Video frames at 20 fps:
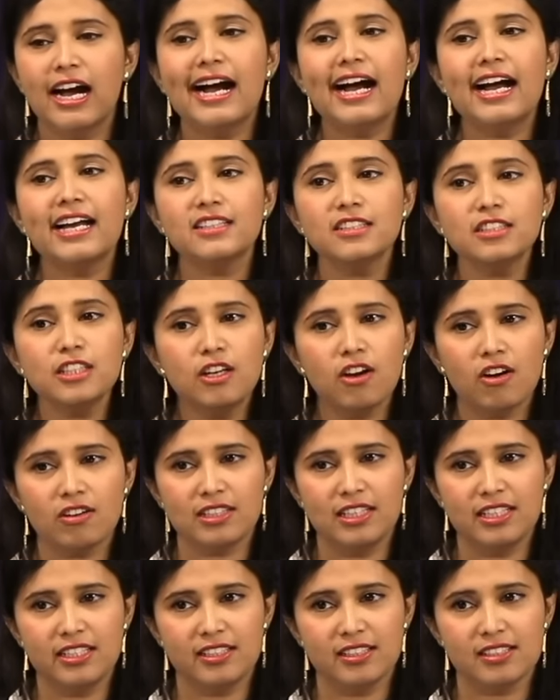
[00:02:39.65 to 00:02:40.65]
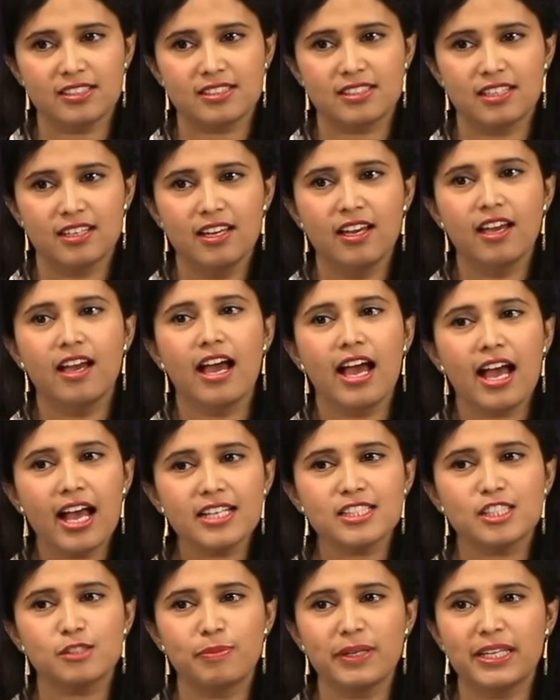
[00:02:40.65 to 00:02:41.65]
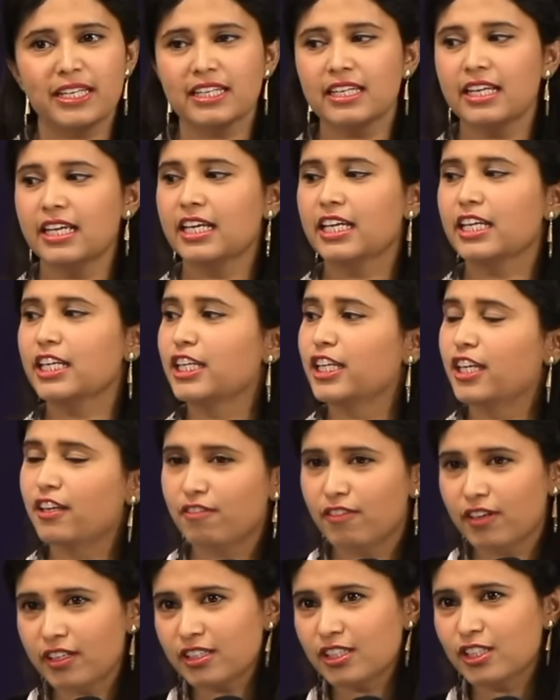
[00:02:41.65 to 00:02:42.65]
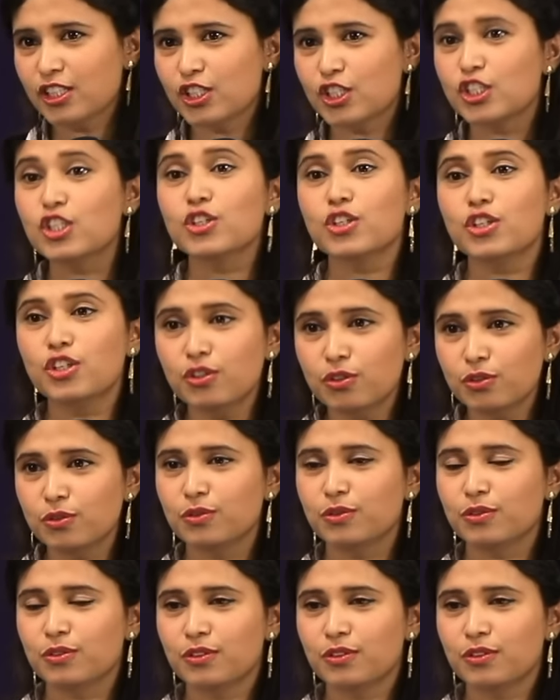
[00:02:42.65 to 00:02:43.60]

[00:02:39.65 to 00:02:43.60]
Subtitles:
and godliness has been given to you.